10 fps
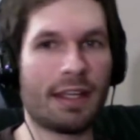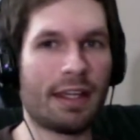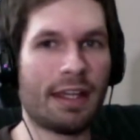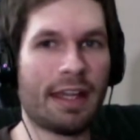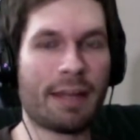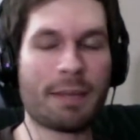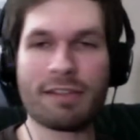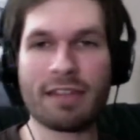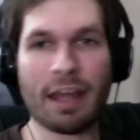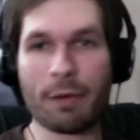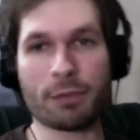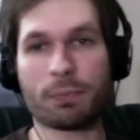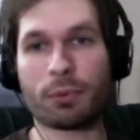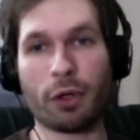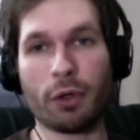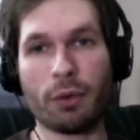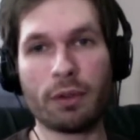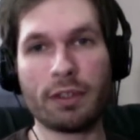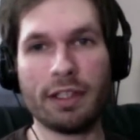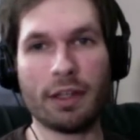And I'm not saying I was a pro,
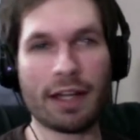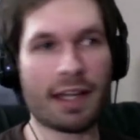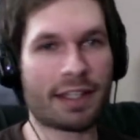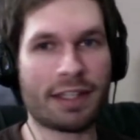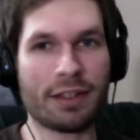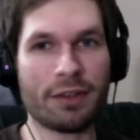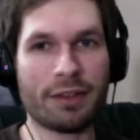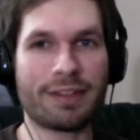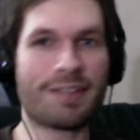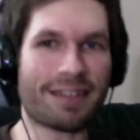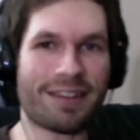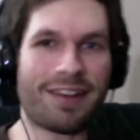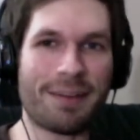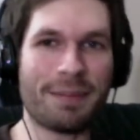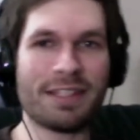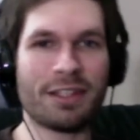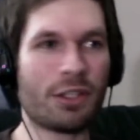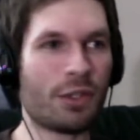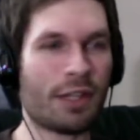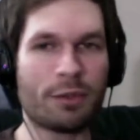you know, I got killed and it's like, but you know,
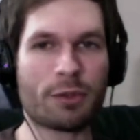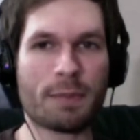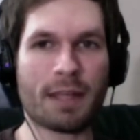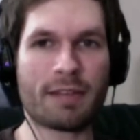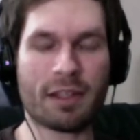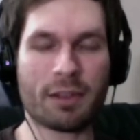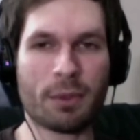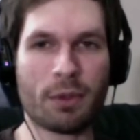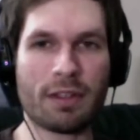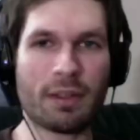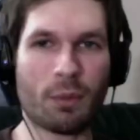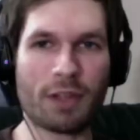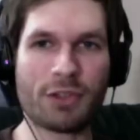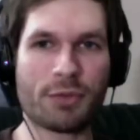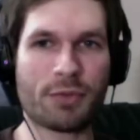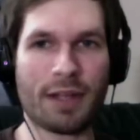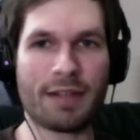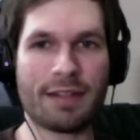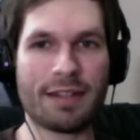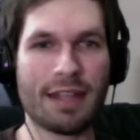you'd enter spectator mode and then watch your
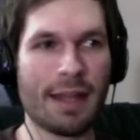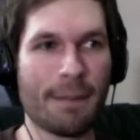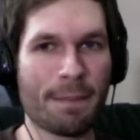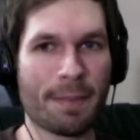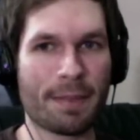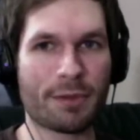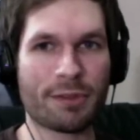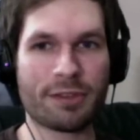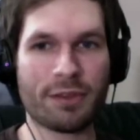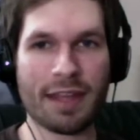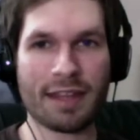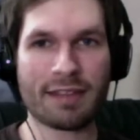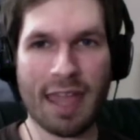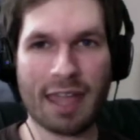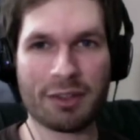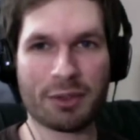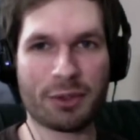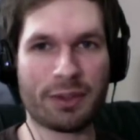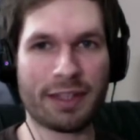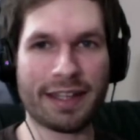friend, and there's still that
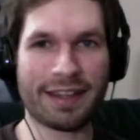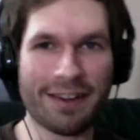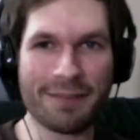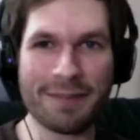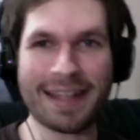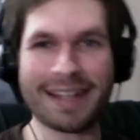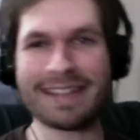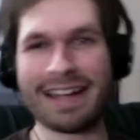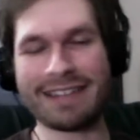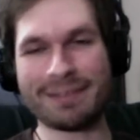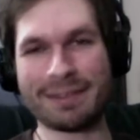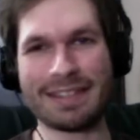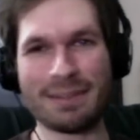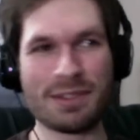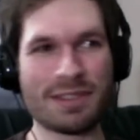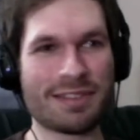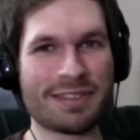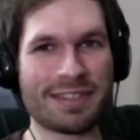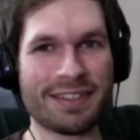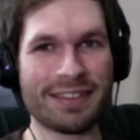tactical, like, oh man, I died. But it was just
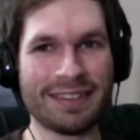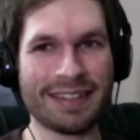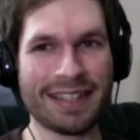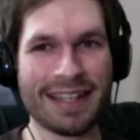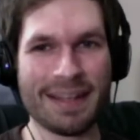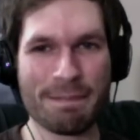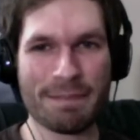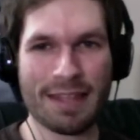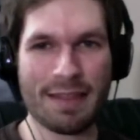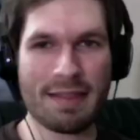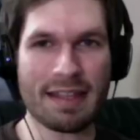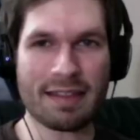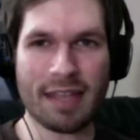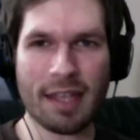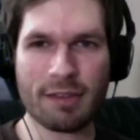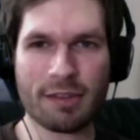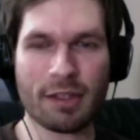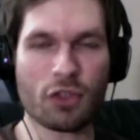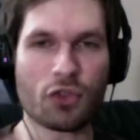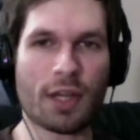still the intense
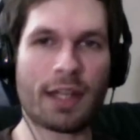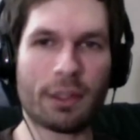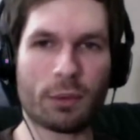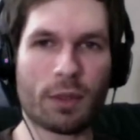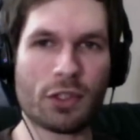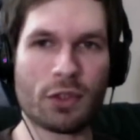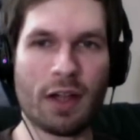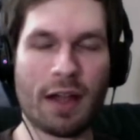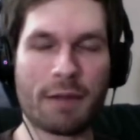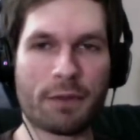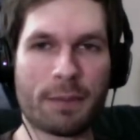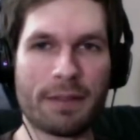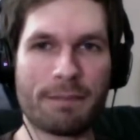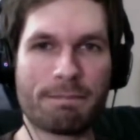adrenaline rush you got from it